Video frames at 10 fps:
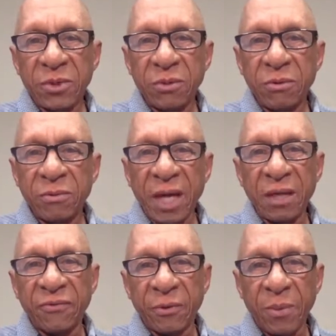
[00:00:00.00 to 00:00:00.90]
to
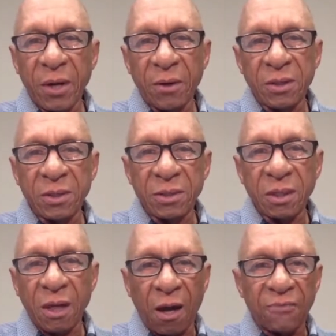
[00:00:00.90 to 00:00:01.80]
Native Americans
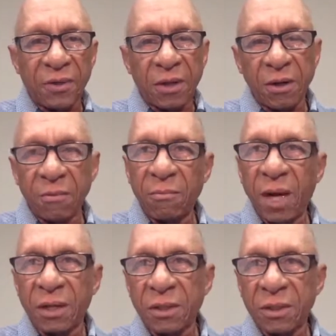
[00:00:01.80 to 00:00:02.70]
off their
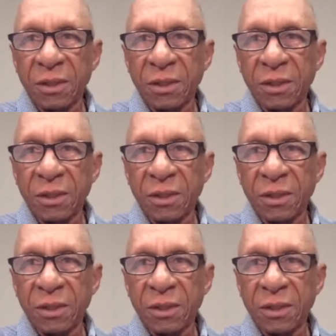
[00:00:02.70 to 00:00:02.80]
moniker.